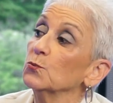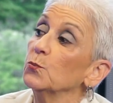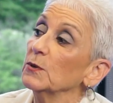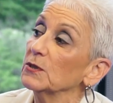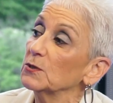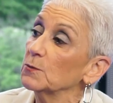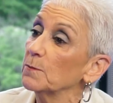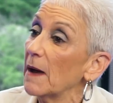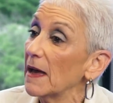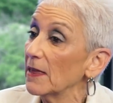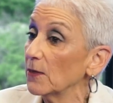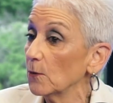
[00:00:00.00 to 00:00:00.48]

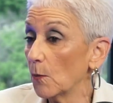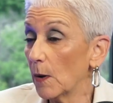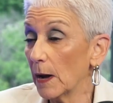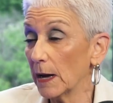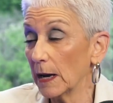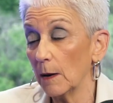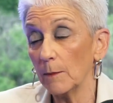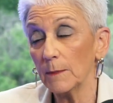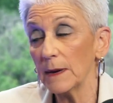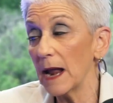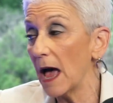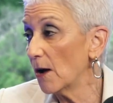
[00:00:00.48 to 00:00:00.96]
which, by the way,
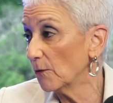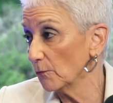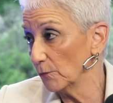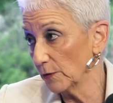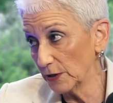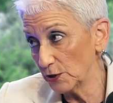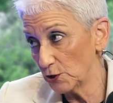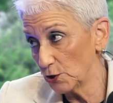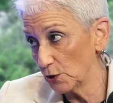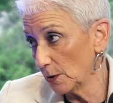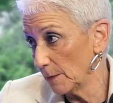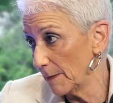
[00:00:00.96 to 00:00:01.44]
I'm not
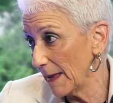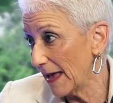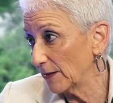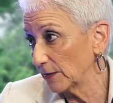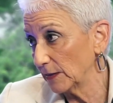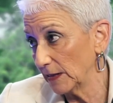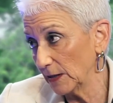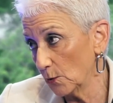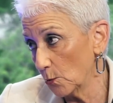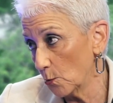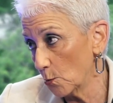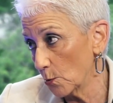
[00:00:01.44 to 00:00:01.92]
rigid about
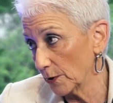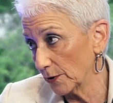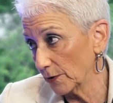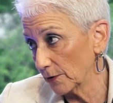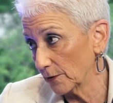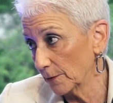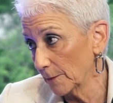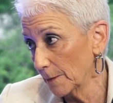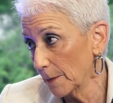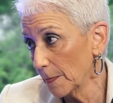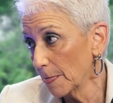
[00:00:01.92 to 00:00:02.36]
the order.